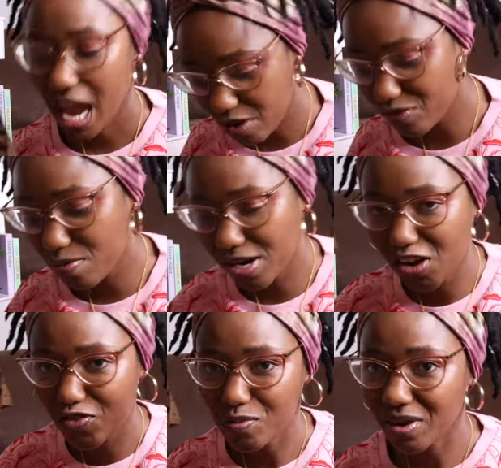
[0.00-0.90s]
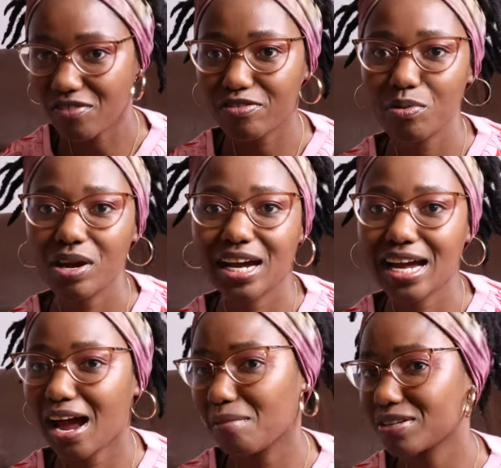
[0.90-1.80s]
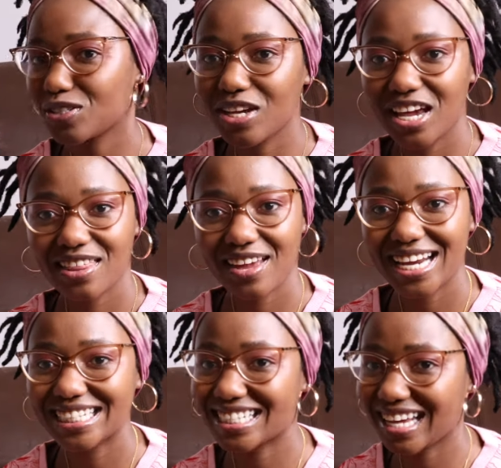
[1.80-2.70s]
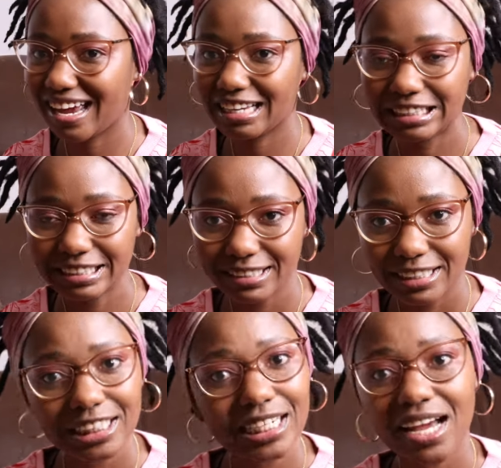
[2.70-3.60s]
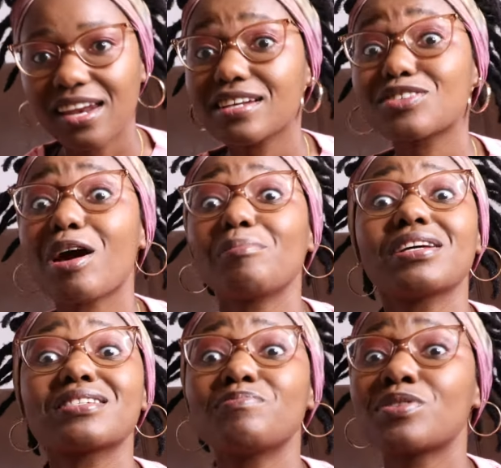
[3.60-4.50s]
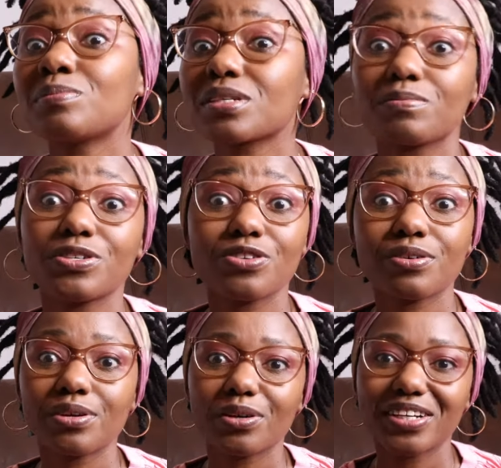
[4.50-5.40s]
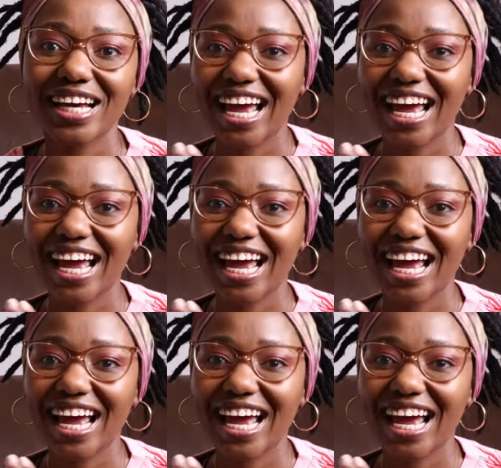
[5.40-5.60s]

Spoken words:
Everybody from everywhere coming together and saying, let's try and make some dreams come true.